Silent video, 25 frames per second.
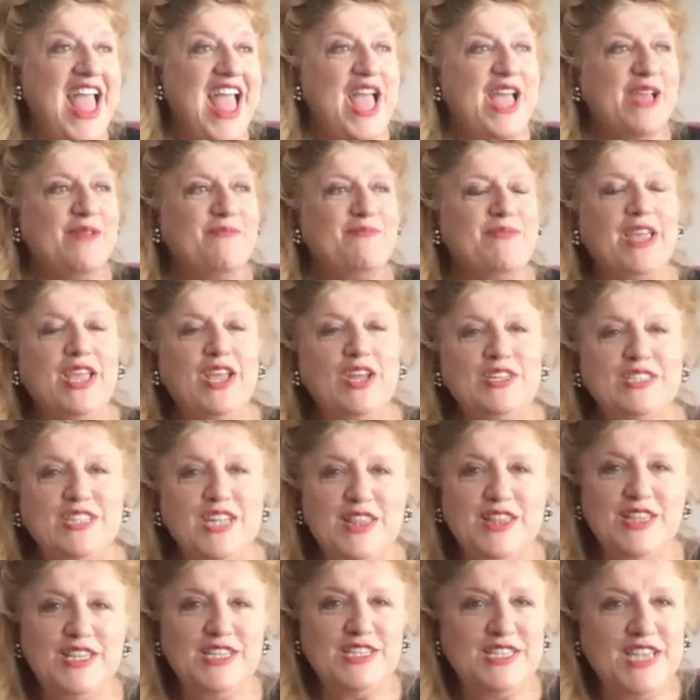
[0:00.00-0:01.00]
because at
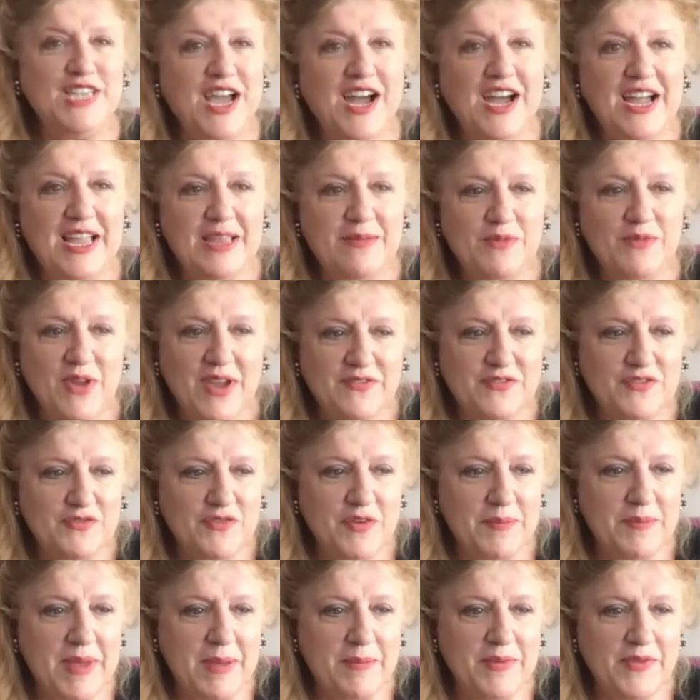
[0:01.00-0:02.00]
the time you have to
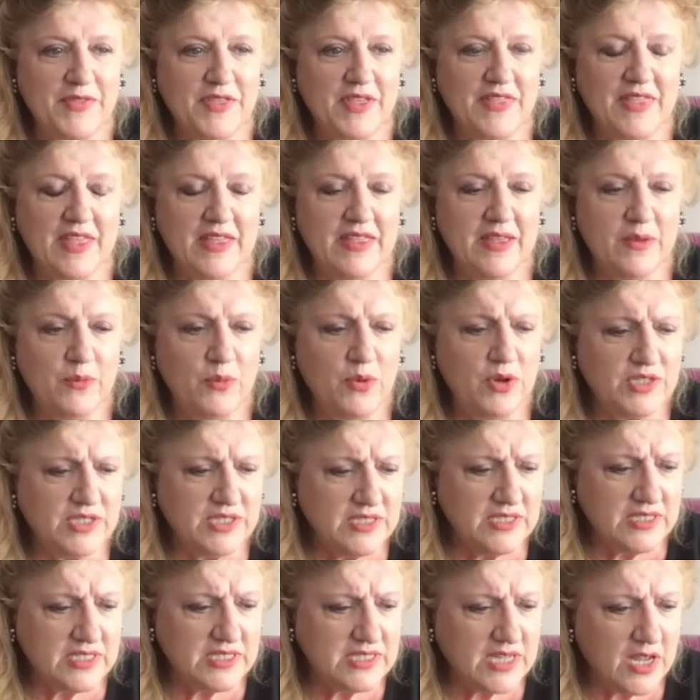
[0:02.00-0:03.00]
remember that there
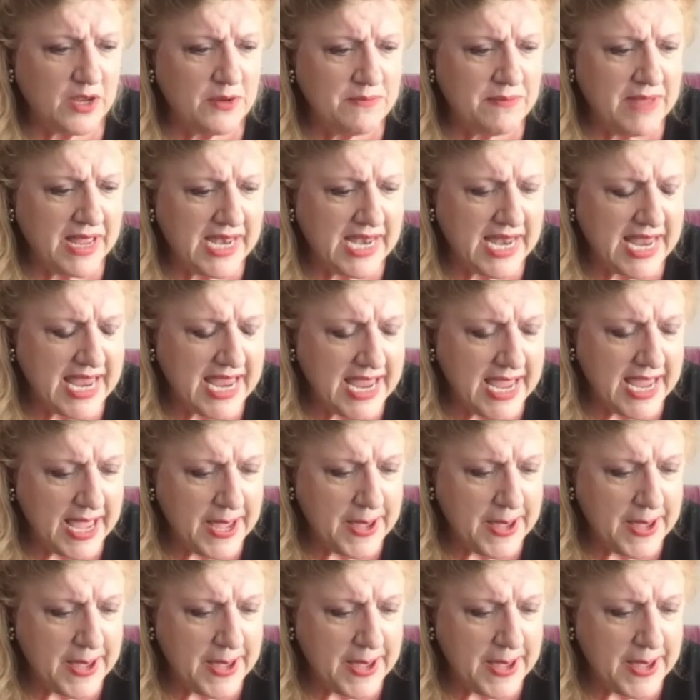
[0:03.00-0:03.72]
wasn't so many.